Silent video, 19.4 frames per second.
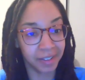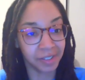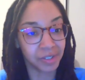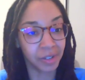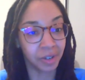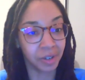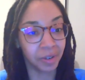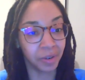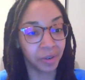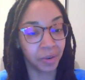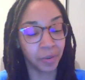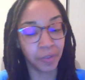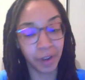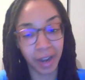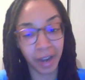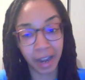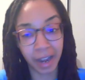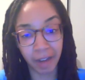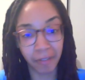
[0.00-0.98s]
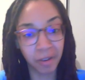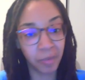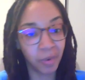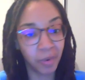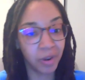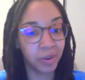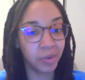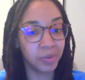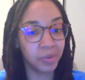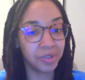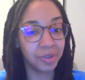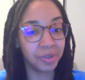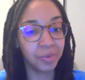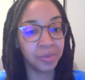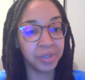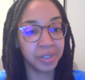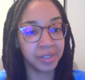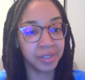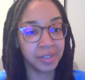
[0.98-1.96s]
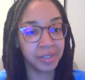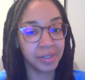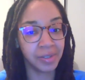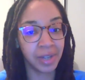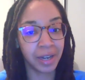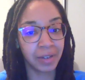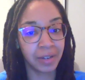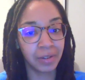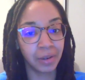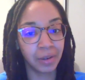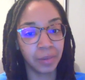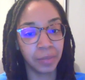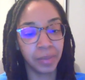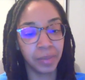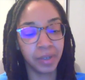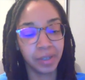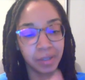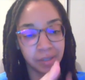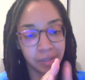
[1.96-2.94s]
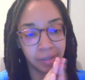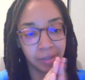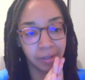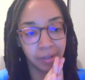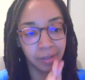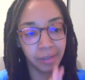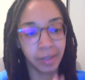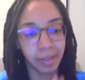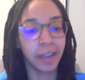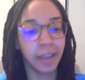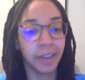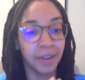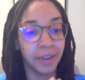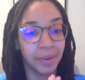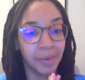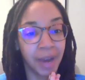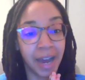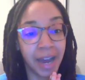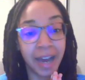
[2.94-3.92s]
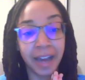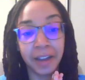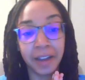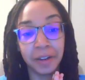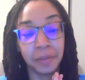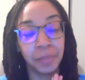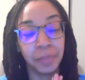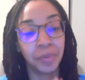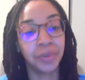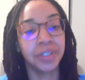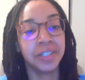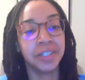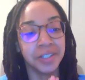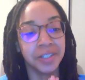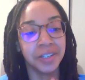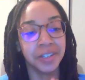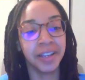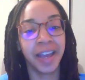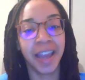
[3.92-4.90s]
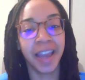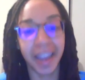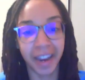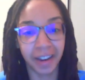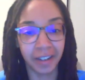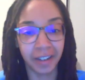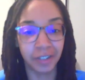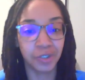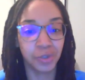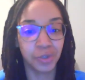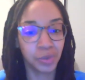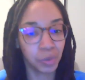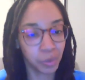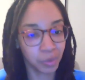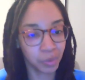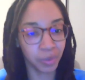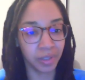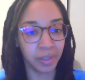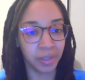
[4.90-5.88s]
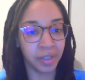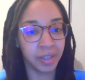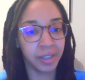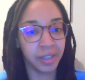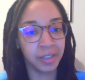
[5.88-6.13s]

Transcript: So for everyone who tunes in to Locked On Bucks, thank you. I appreciate it truly.